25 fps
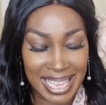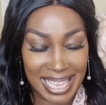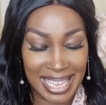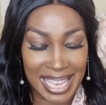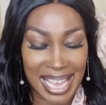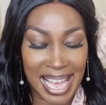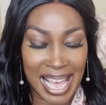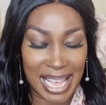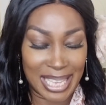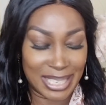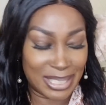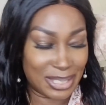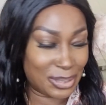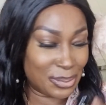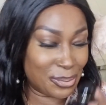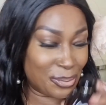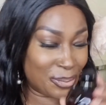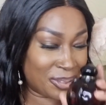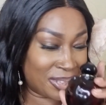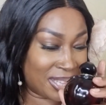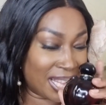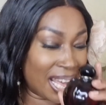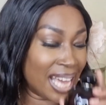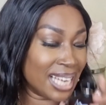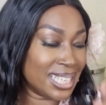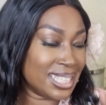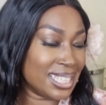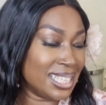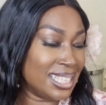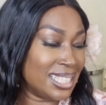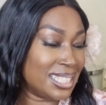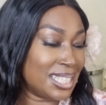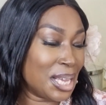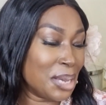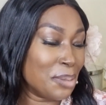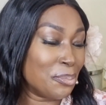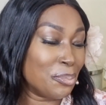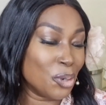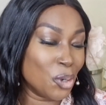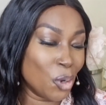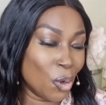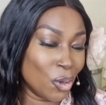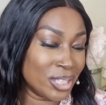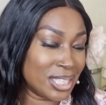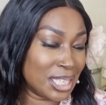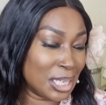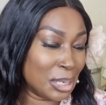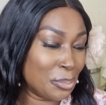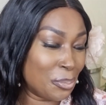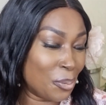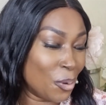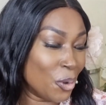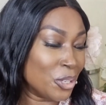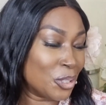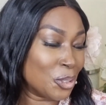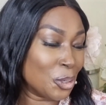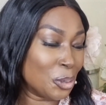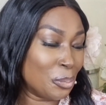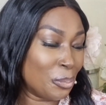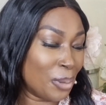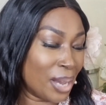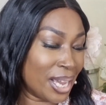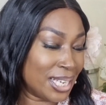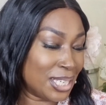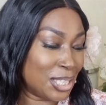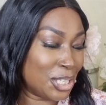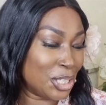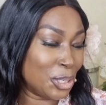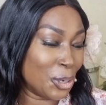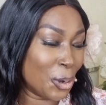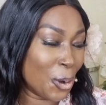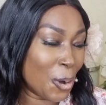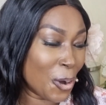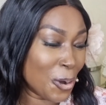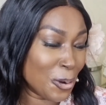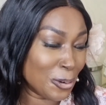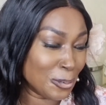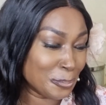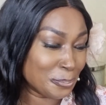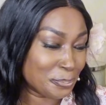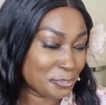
Yeah, so that is Hypnotic Poison by Dior.